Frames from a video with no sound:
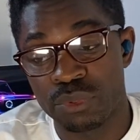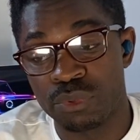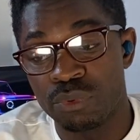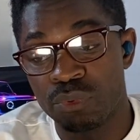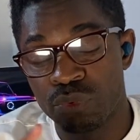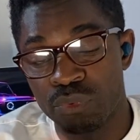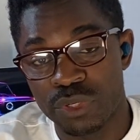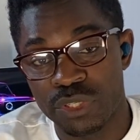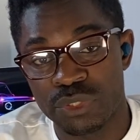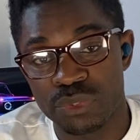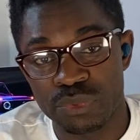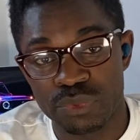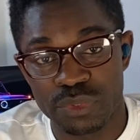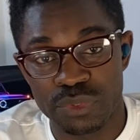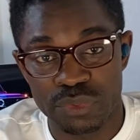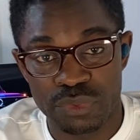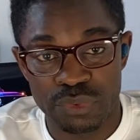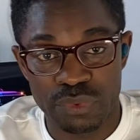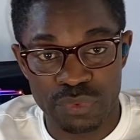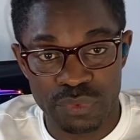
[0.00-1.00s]
or which
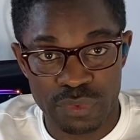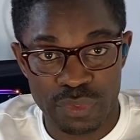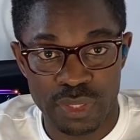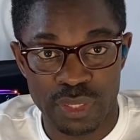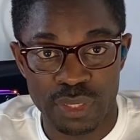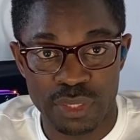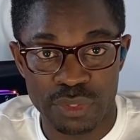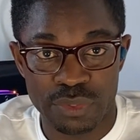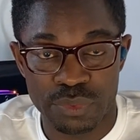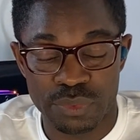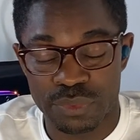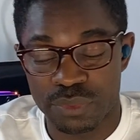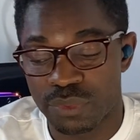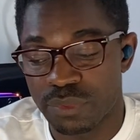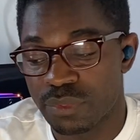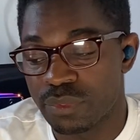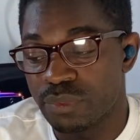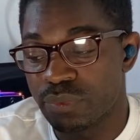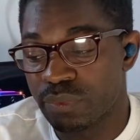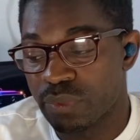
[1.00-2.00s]
one do you think you're
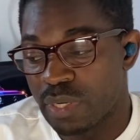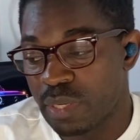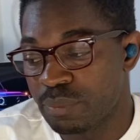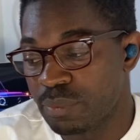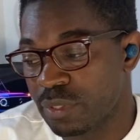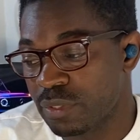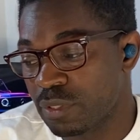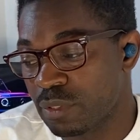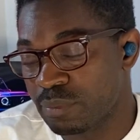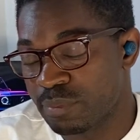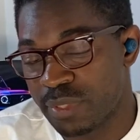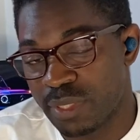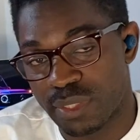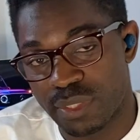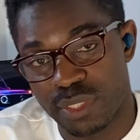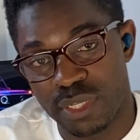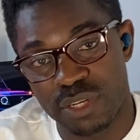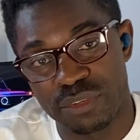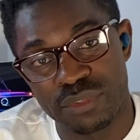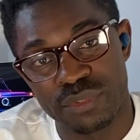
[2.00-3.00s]
gonna grab a copy
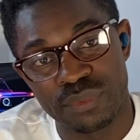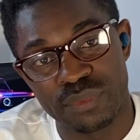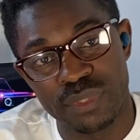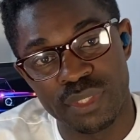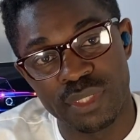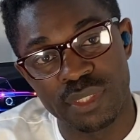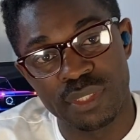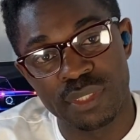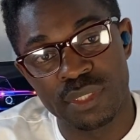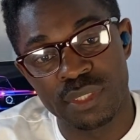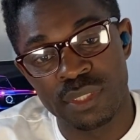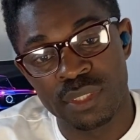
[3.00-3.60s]
and have a read?